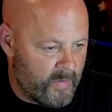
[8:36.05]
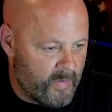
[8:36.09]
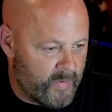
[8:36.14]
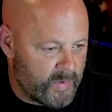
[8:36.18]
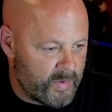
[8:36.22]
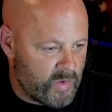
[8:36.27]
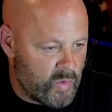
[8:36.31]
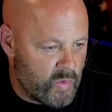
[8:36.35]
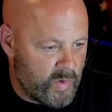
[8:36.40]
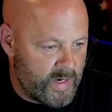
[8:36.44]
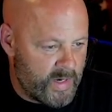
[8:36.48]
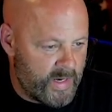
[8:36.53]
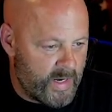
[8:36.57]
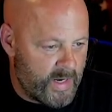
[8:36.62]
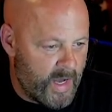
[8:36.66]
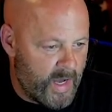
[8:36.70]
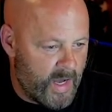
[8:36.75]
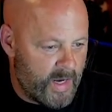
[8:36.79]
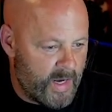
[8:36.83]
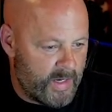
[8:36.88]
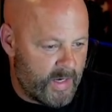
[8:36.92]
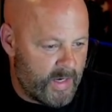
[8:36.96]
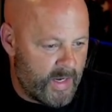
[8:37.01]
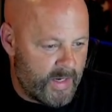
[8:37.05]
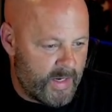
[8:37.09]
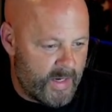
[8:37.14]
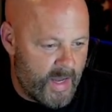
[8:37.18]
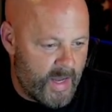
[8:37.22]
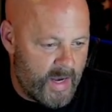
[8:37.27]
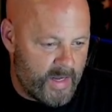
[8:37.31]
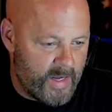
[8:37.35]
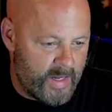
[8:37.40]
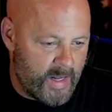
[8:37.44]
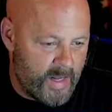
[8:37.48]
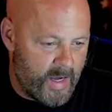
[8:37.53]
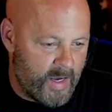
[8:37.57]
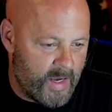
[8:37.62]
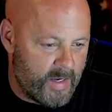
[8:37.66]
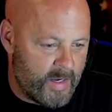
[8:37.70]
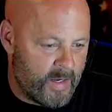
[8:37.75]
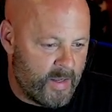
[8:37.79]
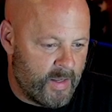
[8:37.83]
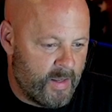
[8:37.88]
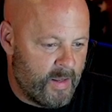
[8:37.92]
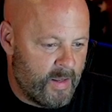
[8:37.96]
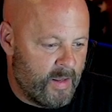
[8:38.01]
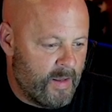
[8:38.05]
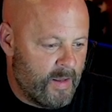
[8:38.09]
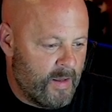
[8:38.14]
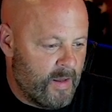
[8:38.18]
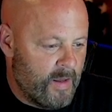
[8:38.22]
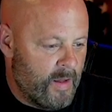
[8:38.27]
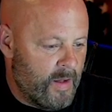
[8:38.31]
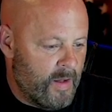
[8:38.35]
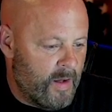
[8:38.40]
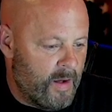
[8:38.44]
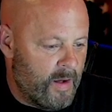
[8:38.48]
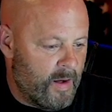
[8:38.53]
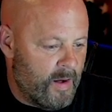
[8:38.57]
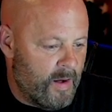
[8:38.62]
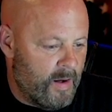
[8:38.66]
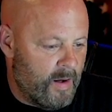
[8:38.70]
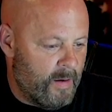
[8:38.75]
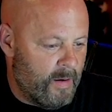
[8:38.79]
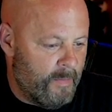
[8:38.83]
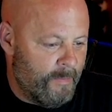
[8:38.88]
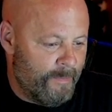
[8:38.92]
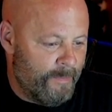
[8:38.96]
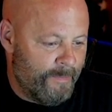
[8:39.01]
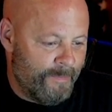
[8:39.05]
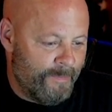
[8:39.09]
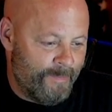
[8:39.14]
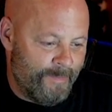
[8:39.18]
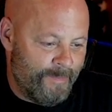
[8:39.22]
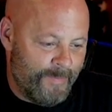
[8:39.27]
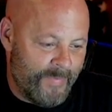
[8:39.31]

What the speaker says: for $29.99.